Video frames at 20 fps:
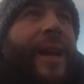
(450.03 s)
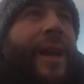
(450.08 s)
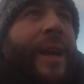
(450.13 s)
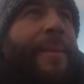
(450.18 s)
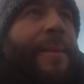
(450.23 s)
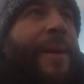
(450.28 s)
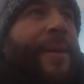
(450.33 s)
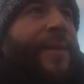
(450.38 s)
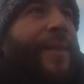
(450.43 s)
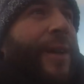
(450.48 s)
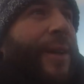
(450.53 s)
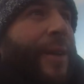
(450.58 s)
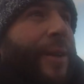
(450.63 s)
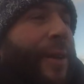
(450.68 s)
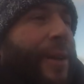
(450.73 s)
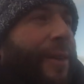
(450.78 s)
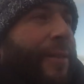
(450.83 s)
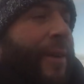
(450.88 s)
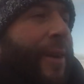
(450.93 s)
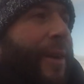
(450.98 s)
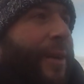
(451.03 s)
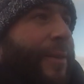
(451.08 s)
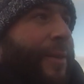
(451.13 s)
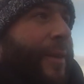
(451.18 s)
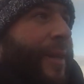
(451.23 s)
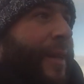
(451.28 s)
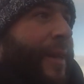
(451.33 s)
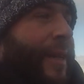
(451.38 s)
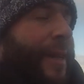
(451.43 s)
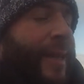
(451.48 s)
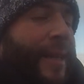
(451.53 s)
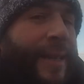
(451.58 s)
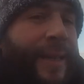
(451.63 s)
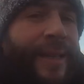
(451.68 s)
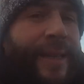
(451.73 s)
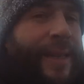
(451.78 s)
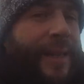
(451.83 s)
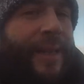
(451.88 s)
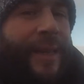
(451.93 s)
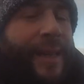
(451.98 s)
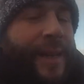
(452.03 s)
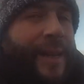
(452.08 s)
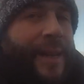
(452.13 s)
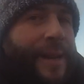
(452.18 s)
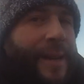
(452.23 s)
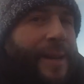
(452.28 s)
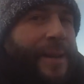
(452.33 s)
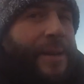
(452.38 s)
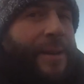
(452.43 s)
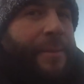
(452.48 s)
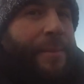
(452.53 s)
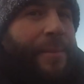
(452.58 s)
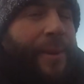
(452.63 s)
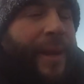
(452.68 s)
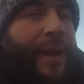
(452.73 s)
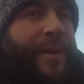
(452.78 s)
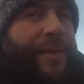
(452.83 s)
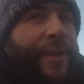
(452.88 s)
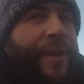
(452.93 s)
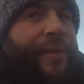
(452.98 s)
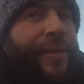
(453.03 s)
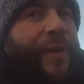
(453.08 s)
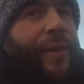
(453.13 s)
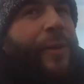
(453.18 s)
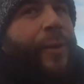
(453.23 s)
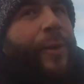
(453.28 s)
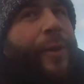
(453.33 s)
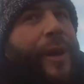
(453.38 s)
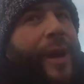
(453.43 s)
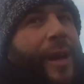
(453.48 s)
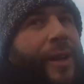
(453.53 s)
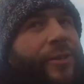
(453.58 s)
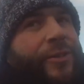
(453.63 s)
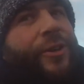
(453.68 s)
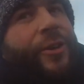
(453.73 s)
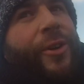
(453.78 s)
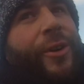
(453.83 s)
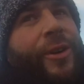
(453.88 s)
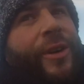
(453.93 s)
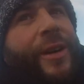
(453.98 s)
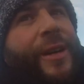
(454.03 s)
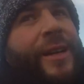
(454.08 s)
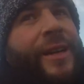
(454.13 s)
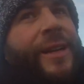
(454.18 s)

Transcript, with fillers: I'm having a look around, but even if I don't get a shot,